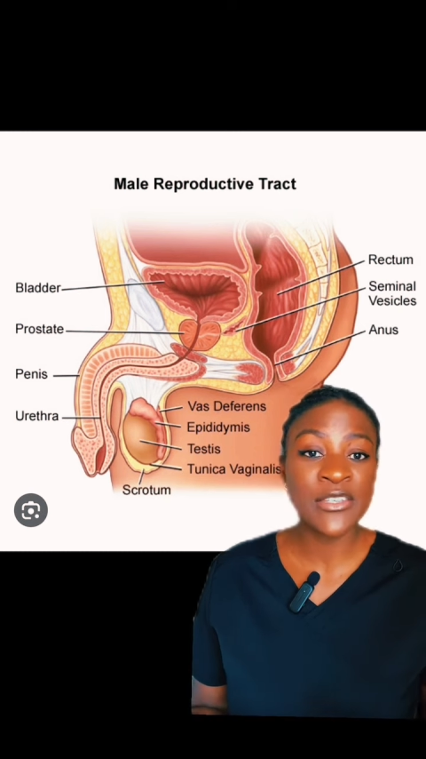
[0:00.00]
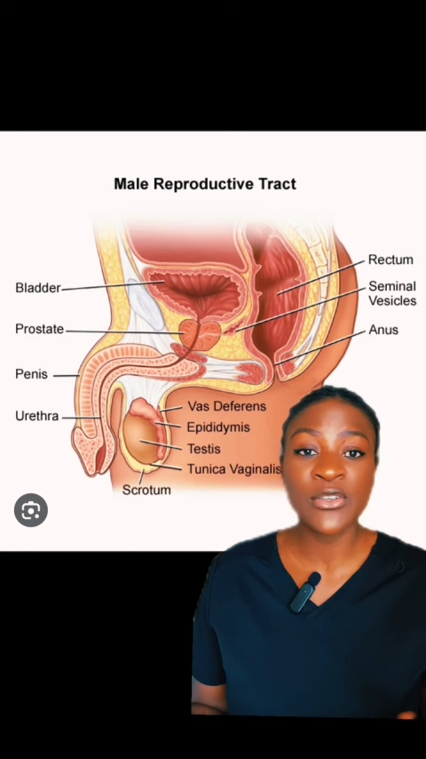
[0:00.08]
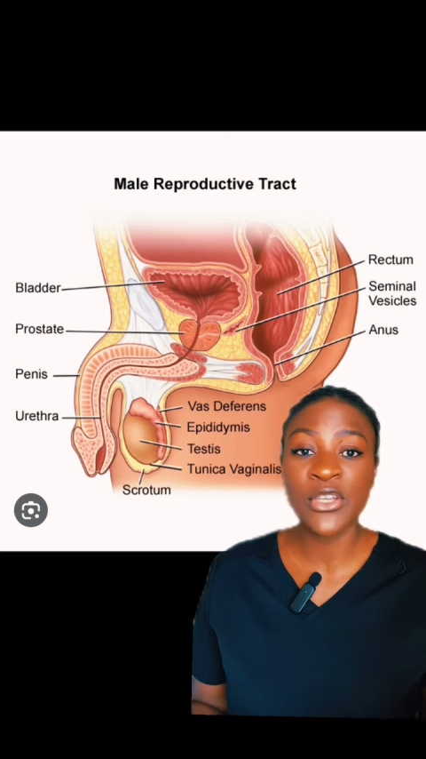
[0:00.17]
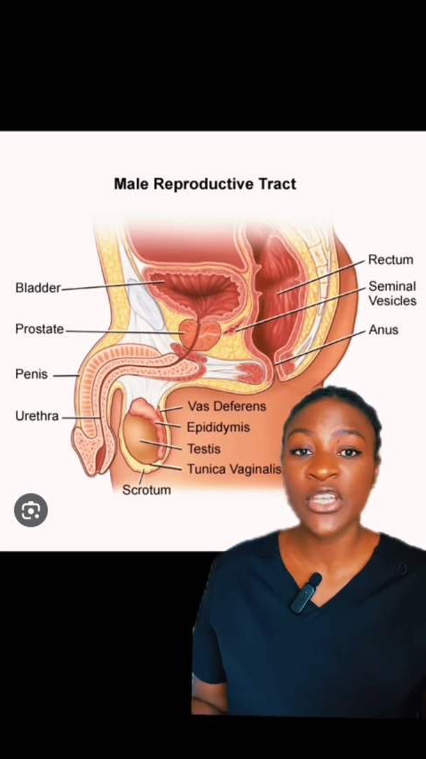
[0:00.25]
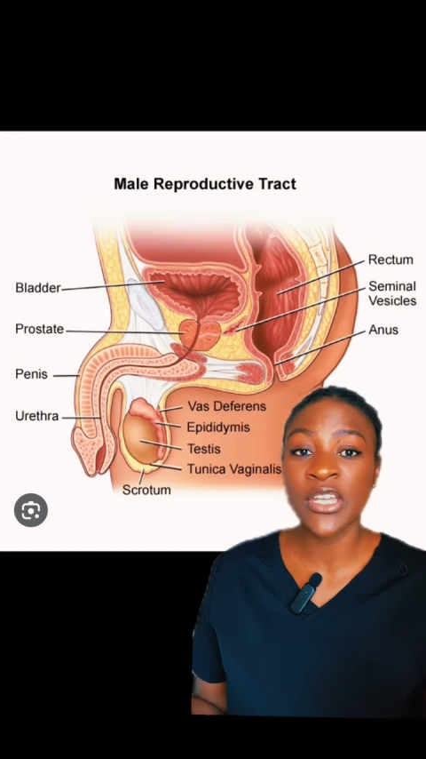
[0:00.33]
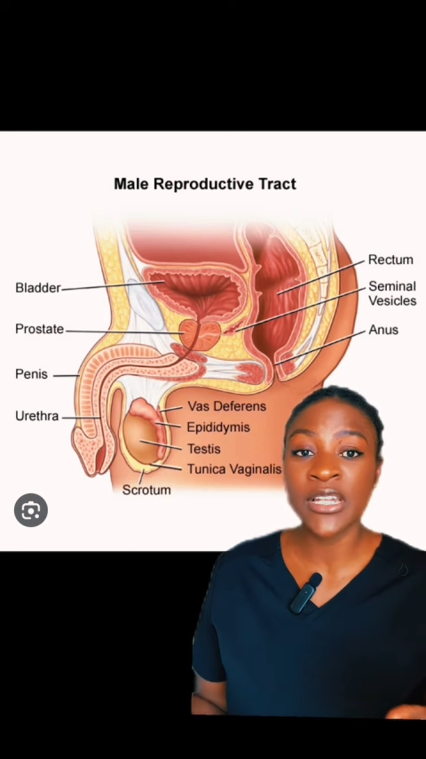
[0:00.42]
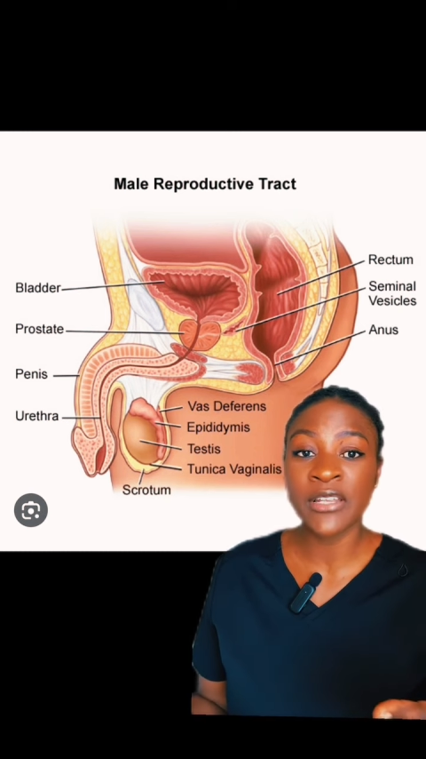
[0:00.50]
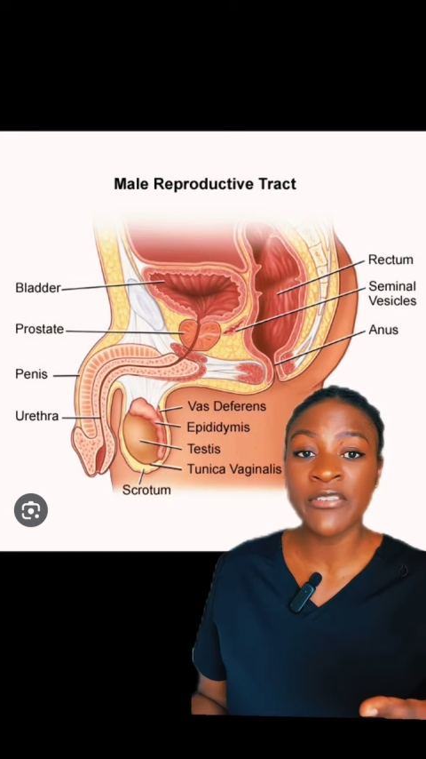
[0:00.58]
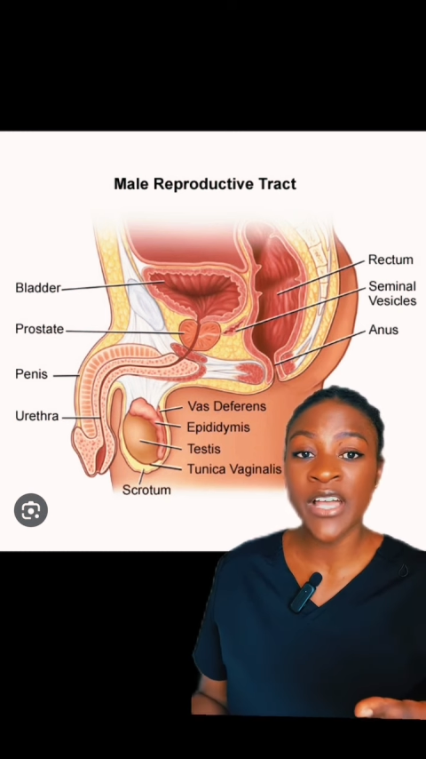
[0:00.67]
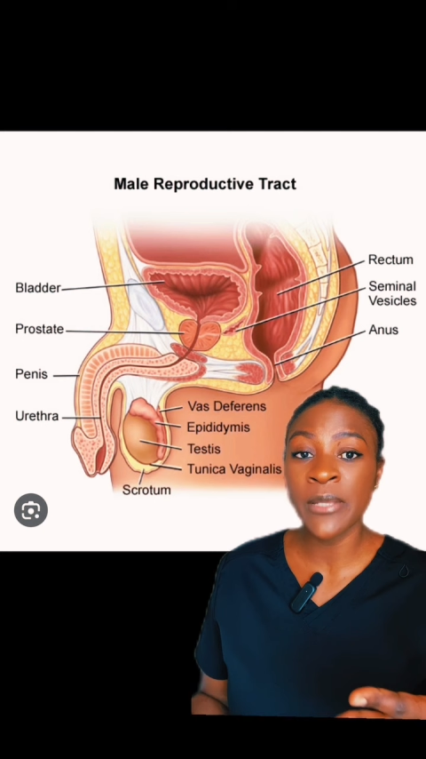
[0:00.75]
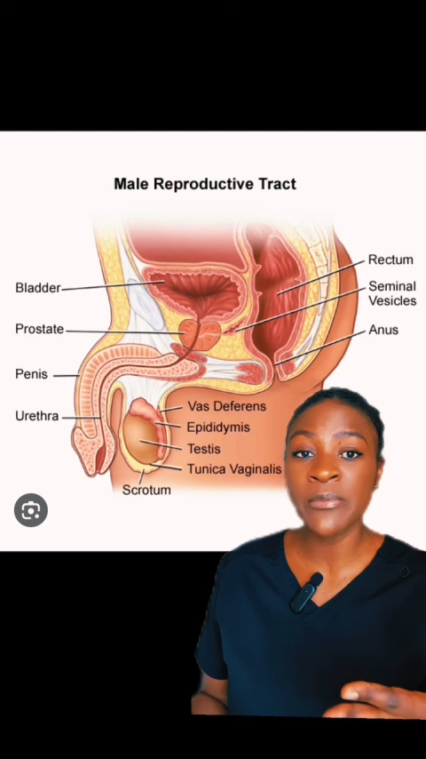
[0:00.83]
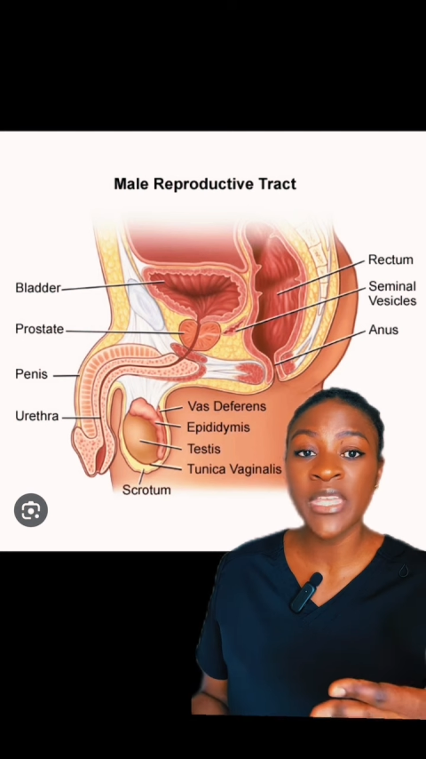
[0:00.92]
You can
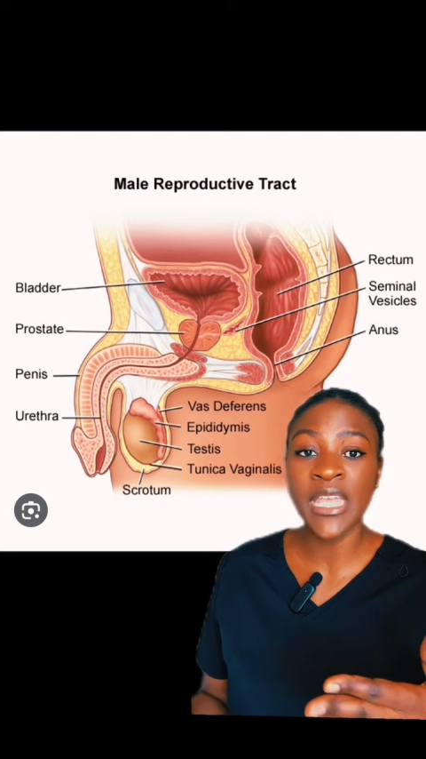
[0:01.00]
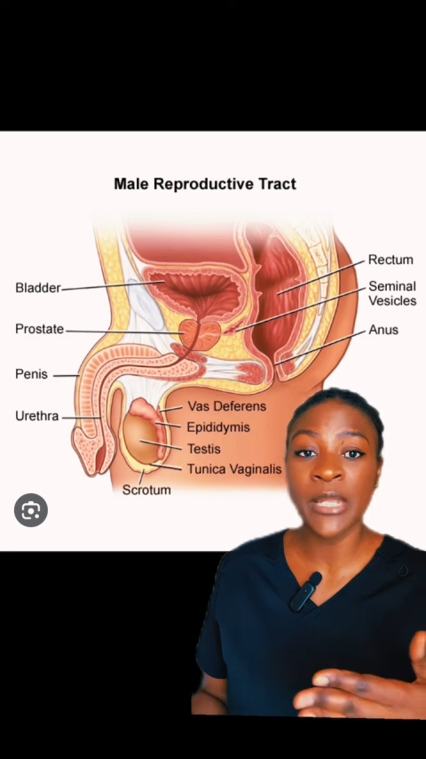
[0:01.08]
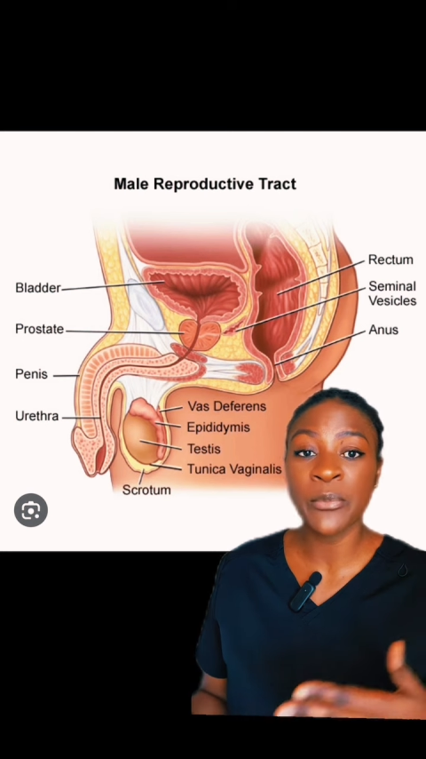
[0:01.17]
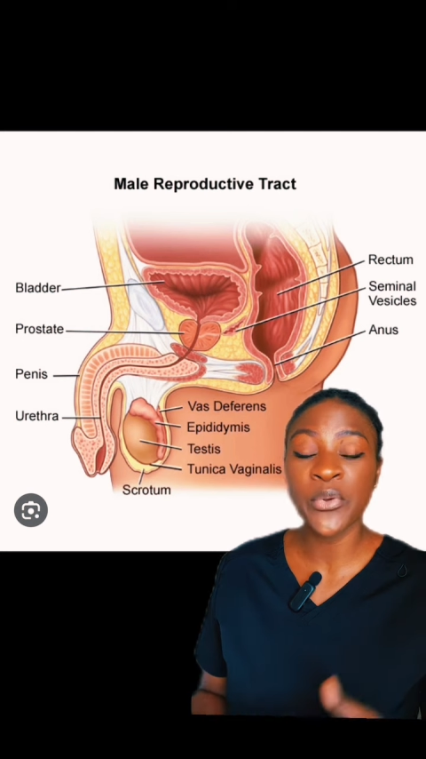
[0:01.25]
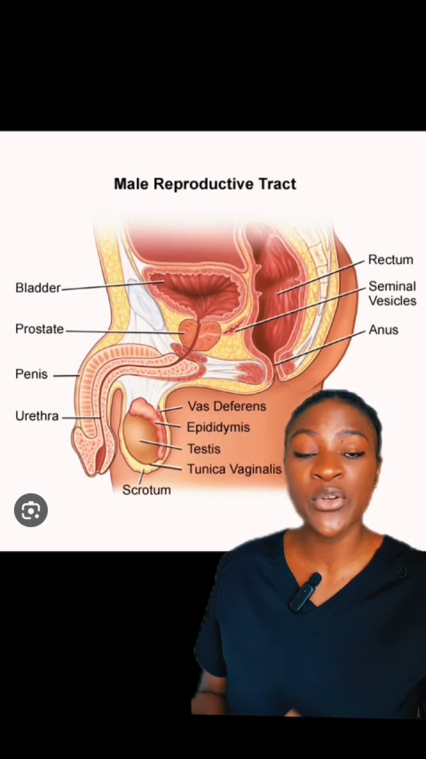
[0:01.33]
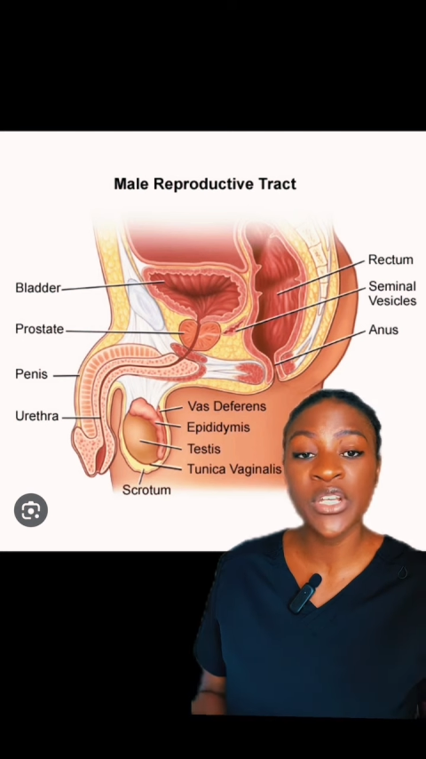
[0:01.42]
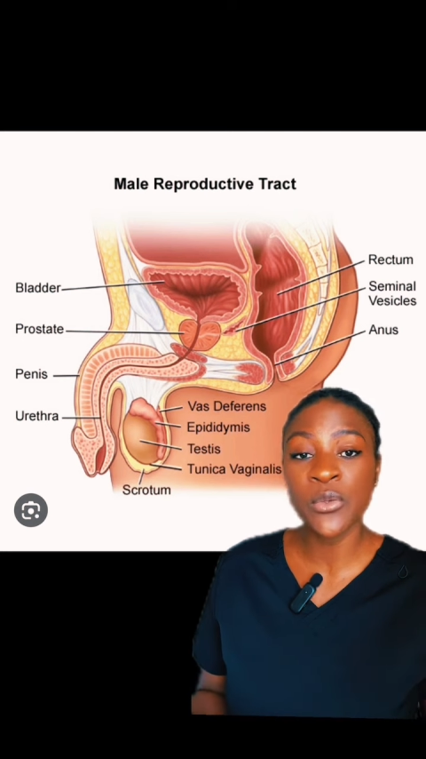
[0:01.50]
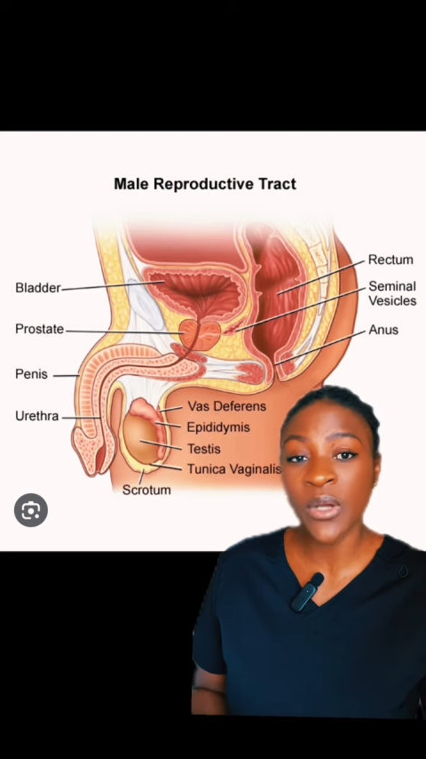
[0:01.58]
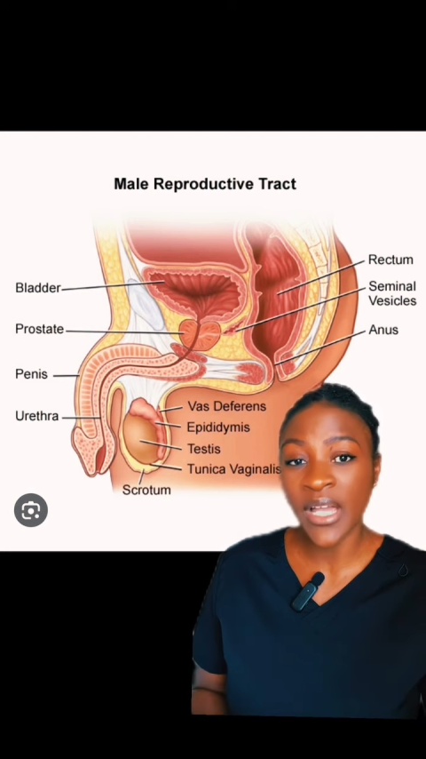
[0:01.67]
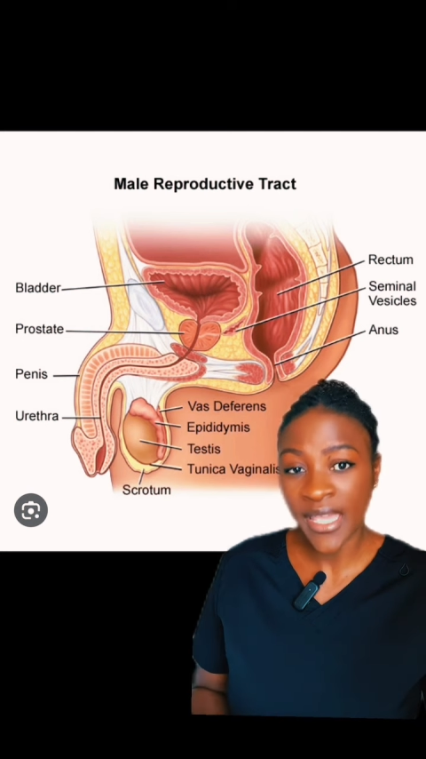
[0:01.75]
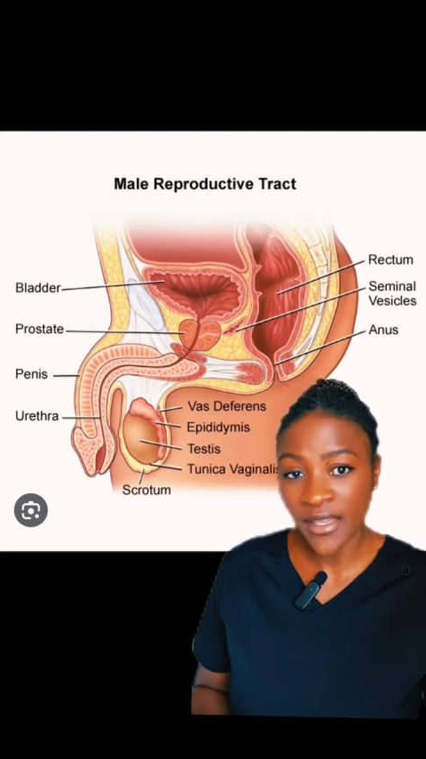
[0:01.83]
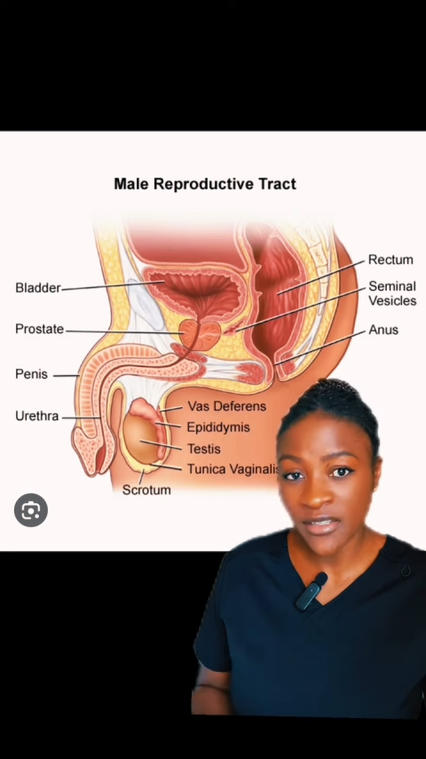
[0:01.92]
find me at
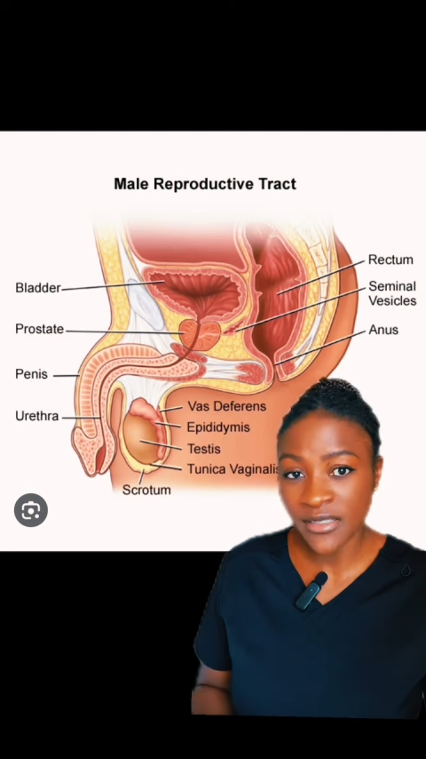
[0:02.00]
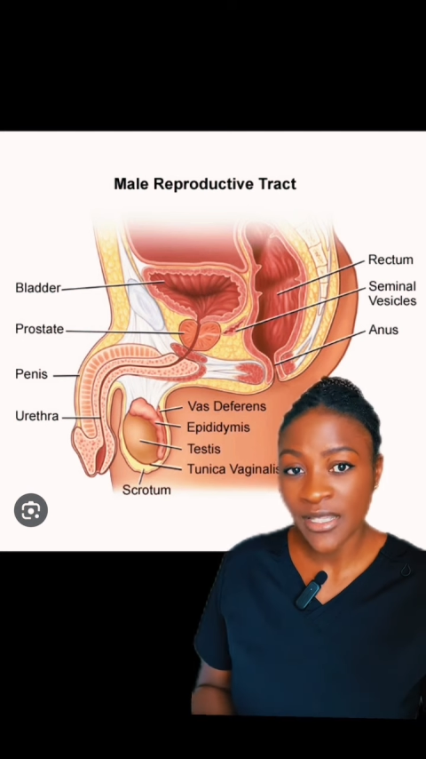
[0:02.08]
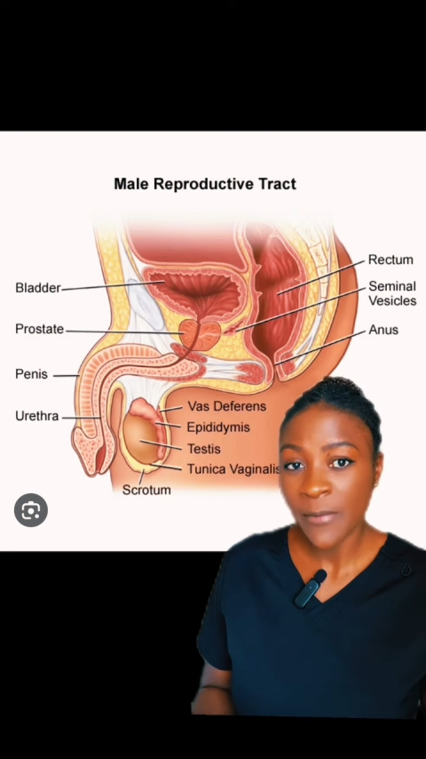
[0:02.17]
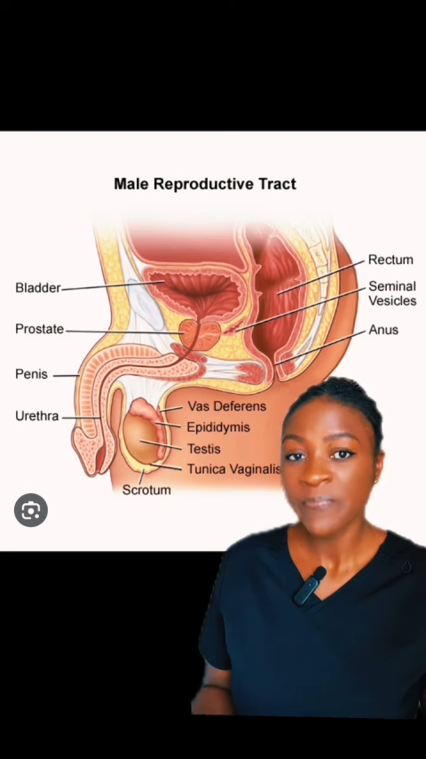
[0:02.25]
Pruddynoir Health